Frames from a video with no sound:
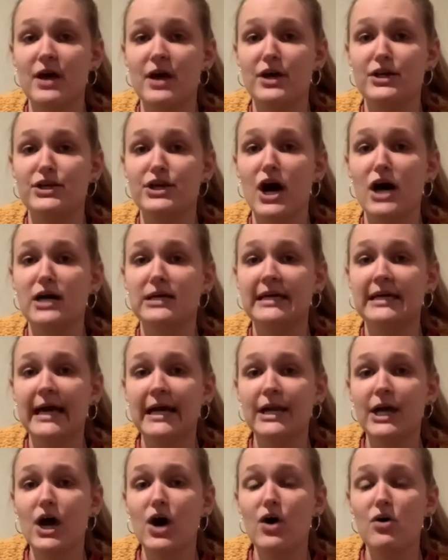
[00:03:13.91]
a young
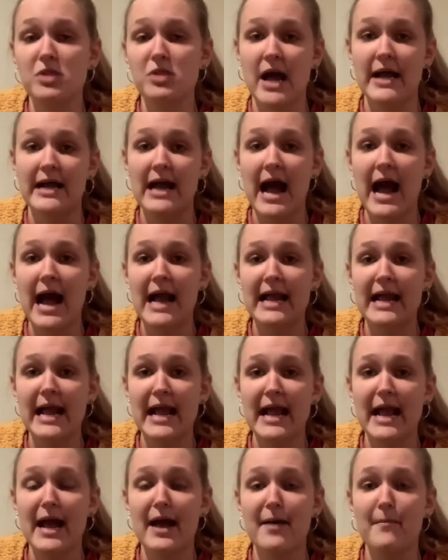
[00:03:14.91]
kiddo like I
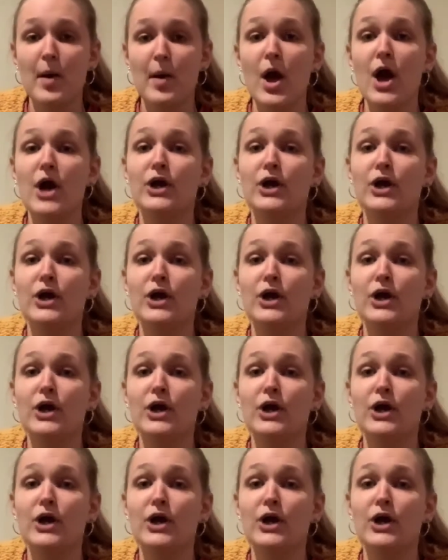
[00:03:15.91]
am,